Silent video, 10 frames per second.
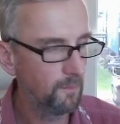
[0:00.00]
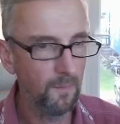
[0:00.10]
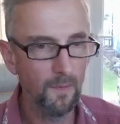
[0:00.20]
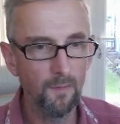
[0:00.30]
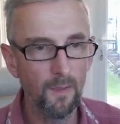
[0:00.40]

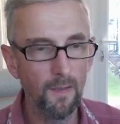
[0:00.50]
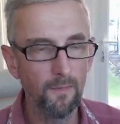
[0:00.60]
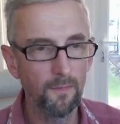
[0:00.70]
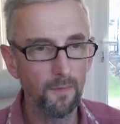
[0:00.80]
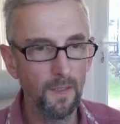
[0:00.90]
the
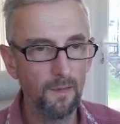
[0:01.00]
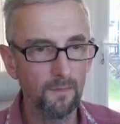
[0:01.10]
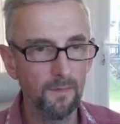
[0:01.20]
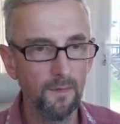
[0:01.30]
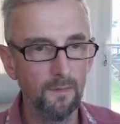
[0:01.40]
3
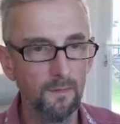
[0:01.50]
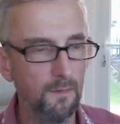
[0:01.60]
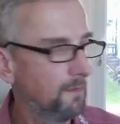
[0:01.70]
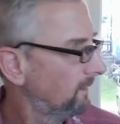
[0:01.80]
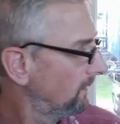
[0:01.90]
axes
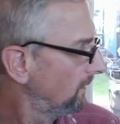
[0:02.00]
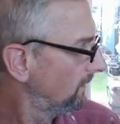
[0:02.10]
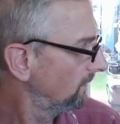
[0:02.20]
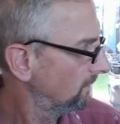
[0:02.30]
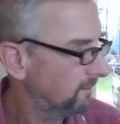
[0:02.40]

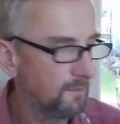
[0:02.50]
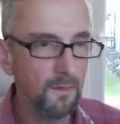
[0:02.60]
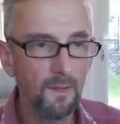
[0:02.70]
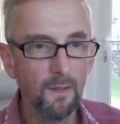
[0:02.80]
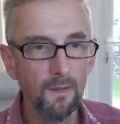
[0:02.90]
just to
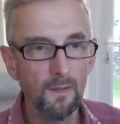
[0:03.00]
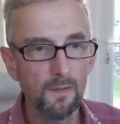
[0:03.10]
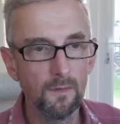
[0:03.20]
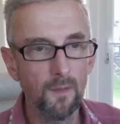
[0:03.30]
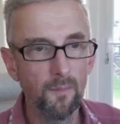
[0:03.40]
get an
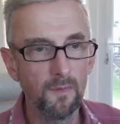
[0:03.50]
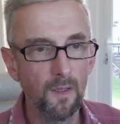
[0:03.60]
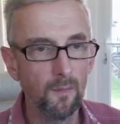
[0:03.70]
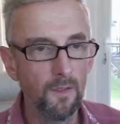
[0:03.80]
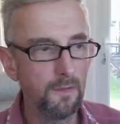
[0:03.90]
initial compass
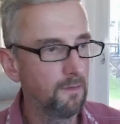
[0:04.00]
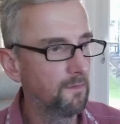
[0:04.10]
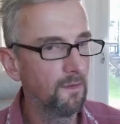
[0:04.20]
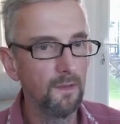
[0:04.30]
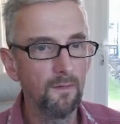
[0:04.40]
calibration.
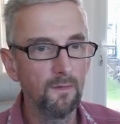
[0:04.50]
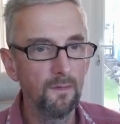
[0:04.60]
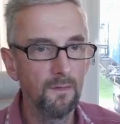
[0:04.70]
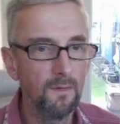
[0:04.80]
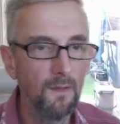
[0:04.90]
So let's
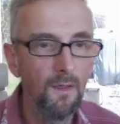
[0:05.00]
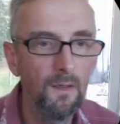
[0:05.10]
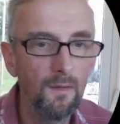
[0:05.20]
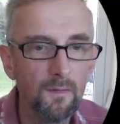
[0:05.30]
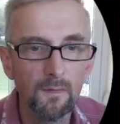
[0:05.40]

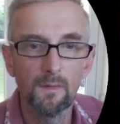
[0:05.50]
start.